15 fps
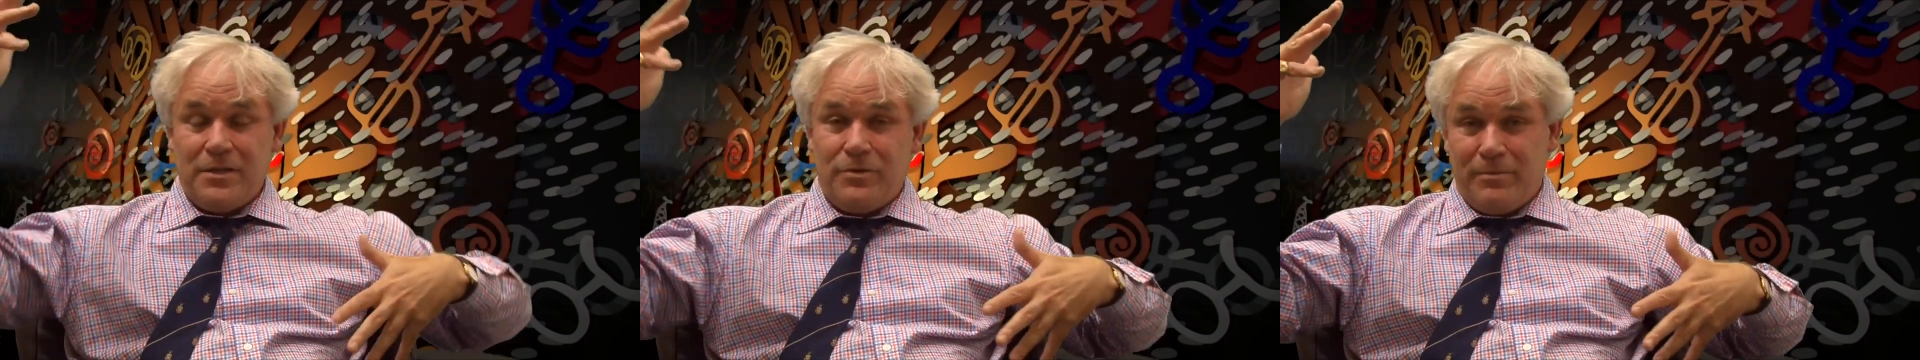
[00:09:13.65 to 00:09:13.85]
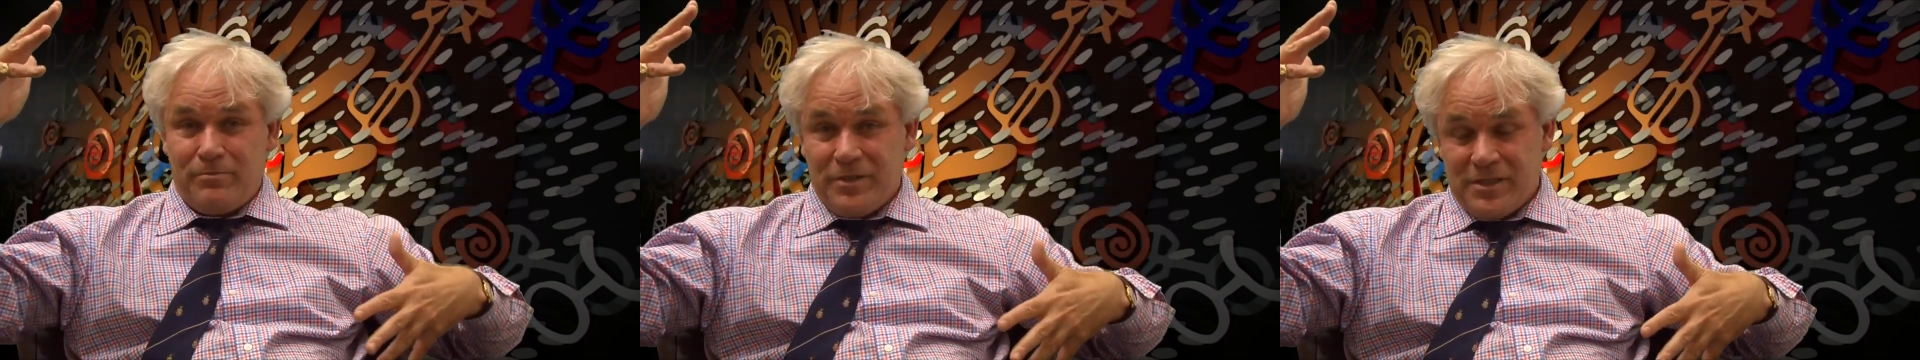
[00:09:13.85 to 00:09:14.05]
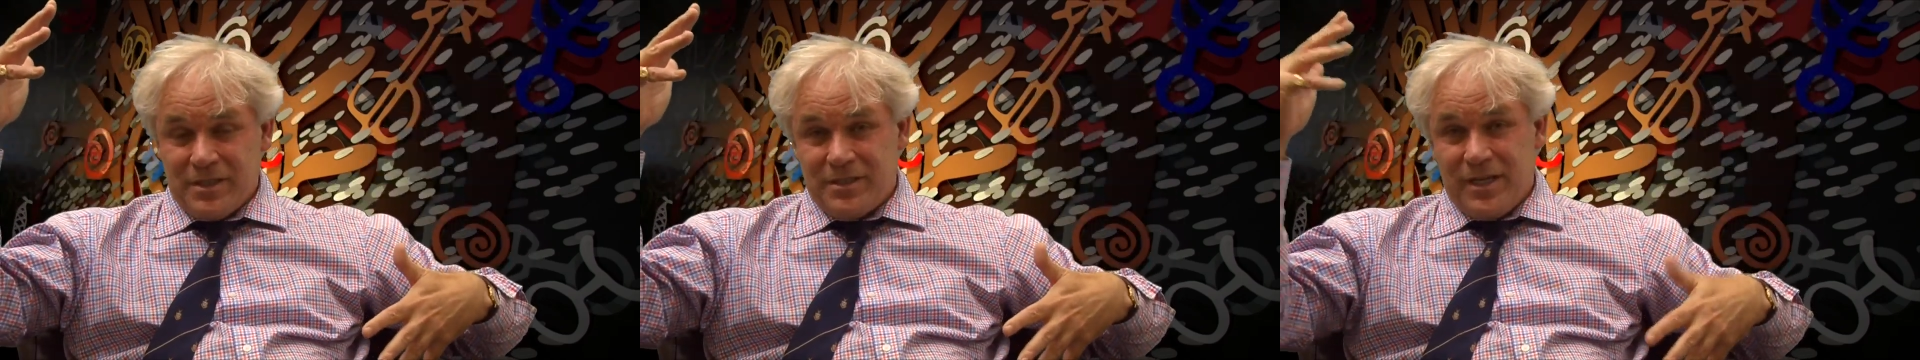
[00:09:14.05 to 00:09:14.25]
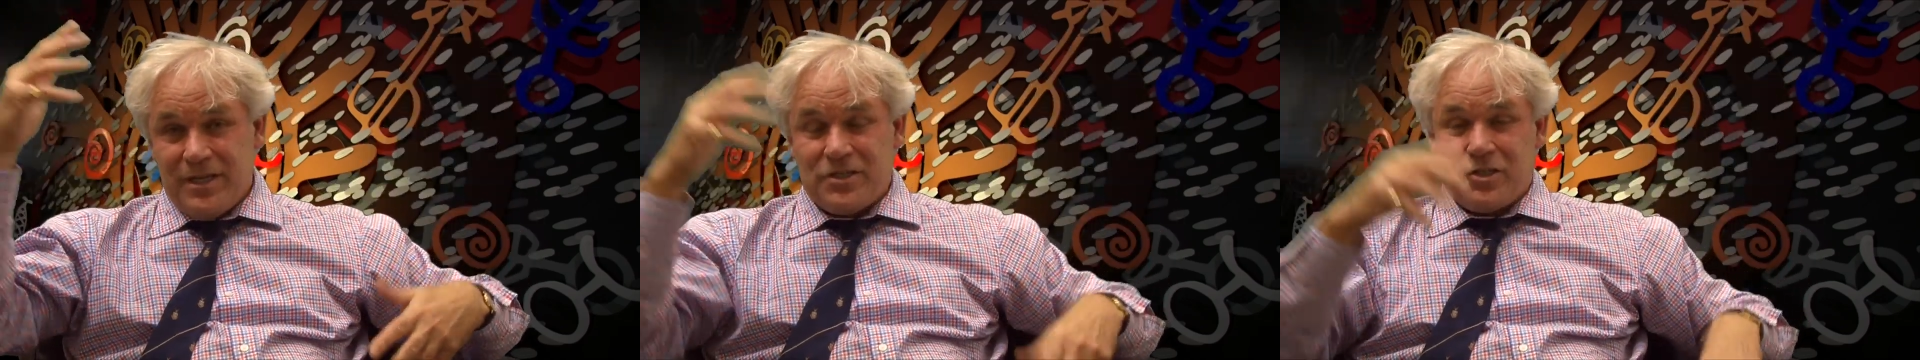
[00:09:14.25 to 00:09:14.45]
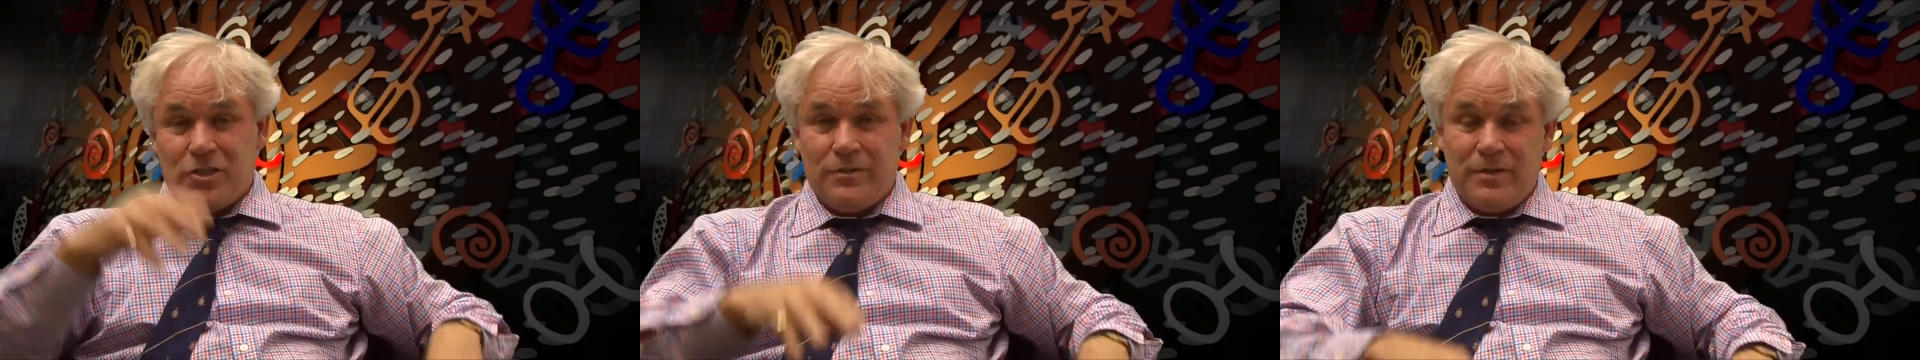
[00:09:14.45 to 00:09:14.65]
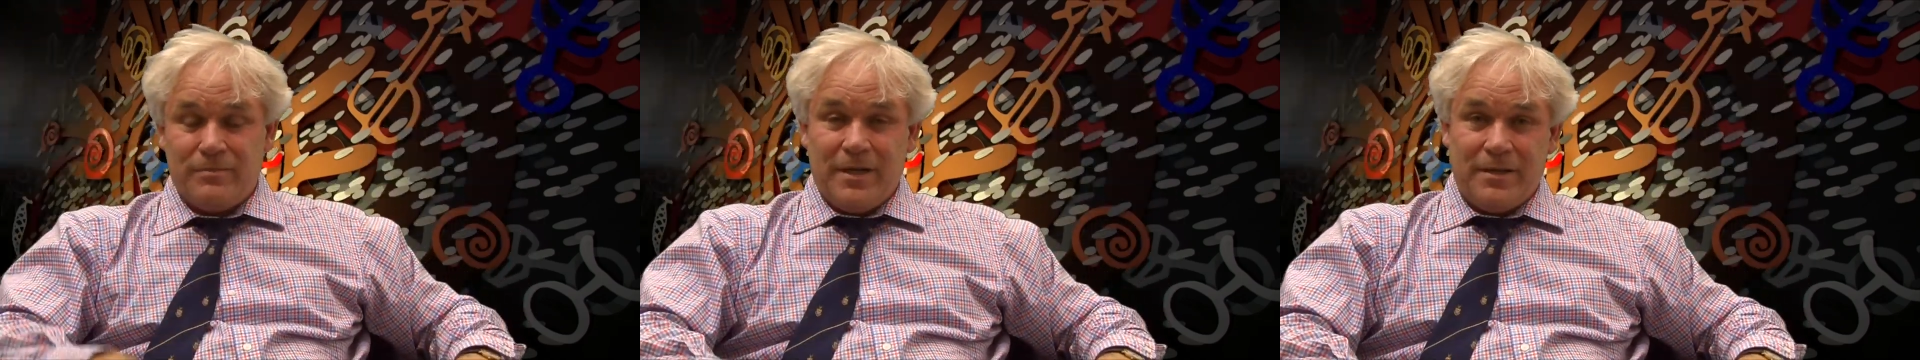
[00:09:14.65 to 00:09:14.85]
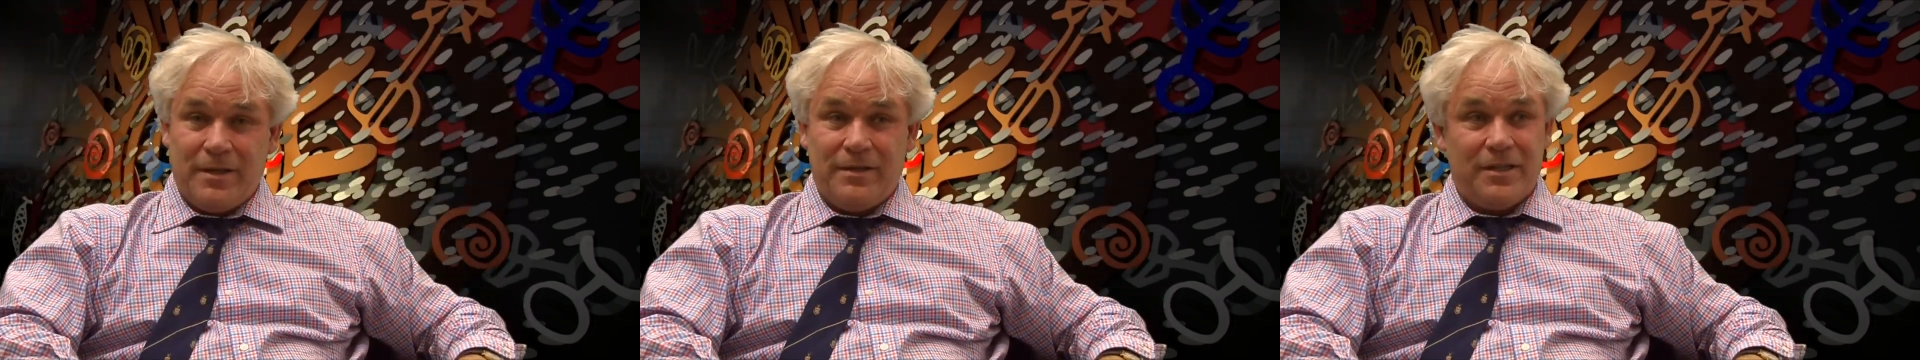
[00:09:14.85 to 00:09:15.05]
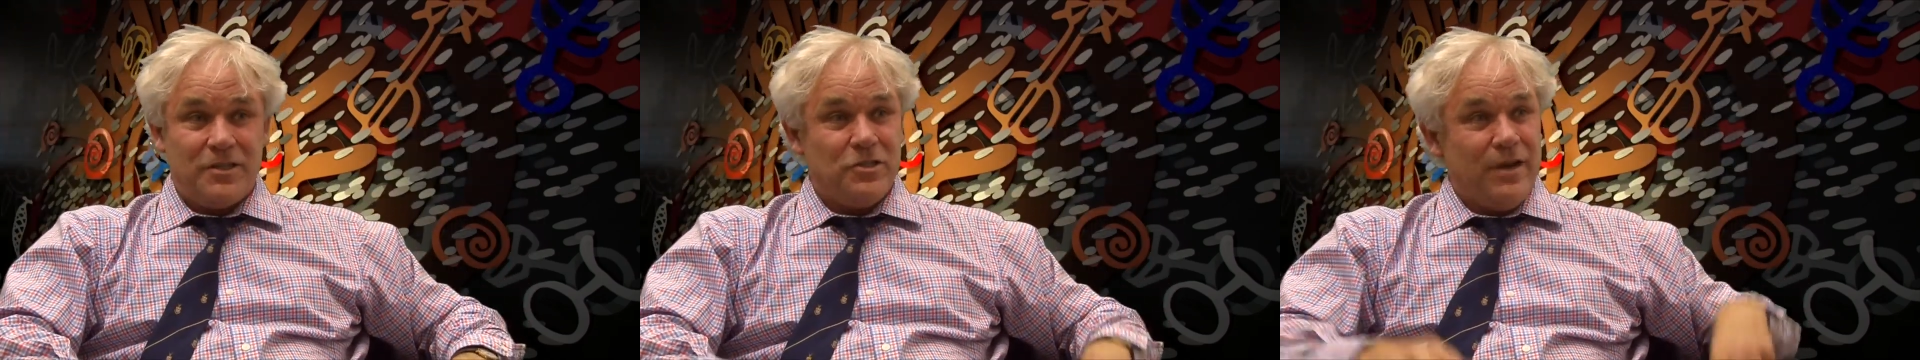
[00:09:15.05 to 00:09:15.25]
representation of a mother
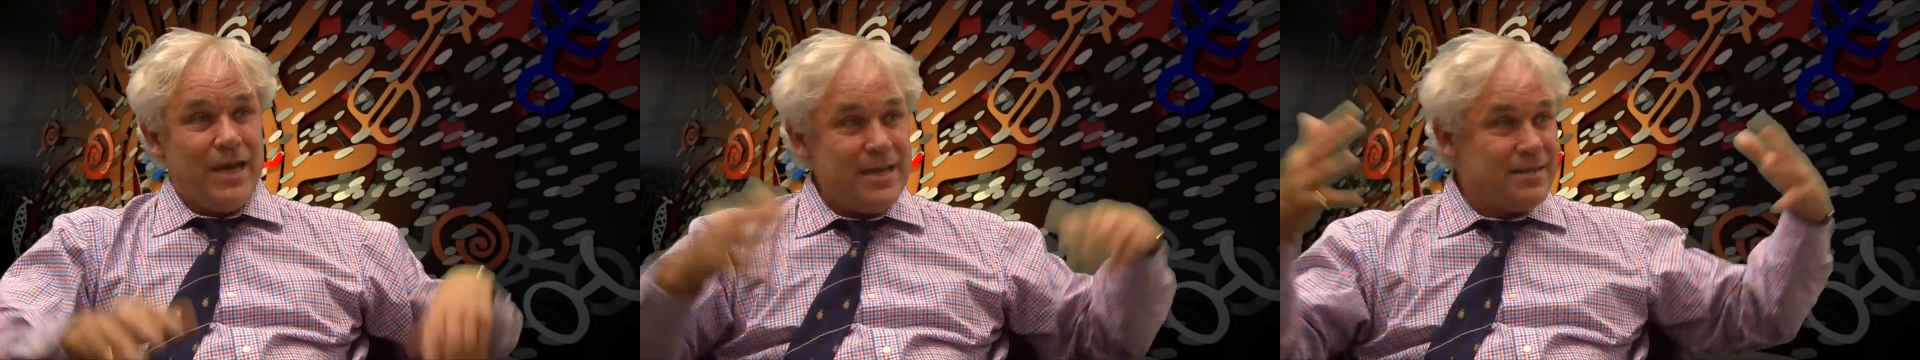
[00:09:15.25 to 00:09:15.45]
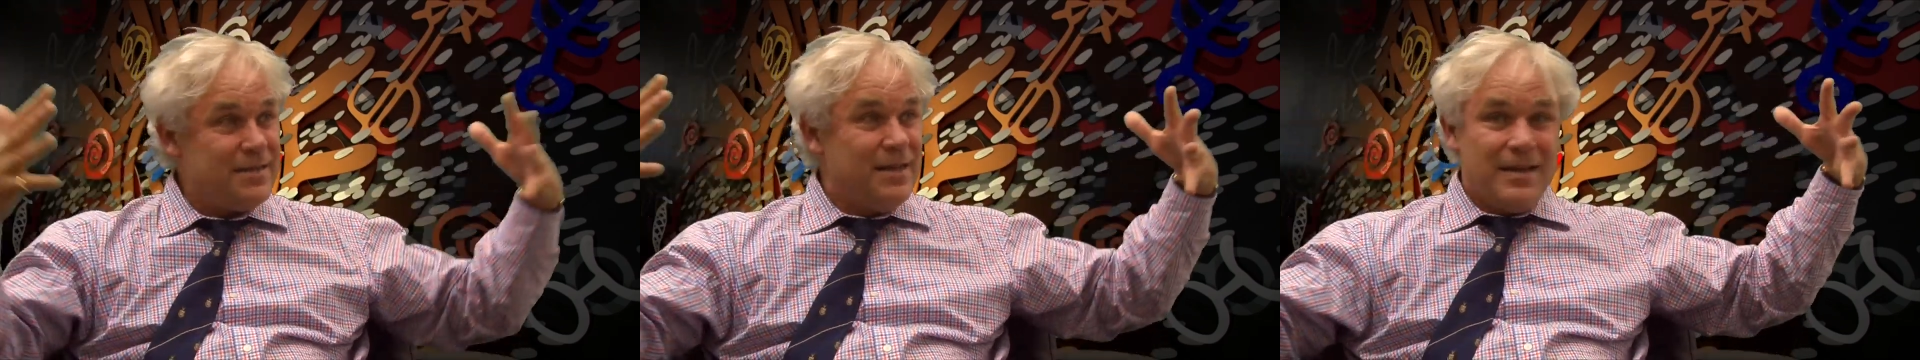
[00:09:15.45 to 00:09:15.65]
that you hate,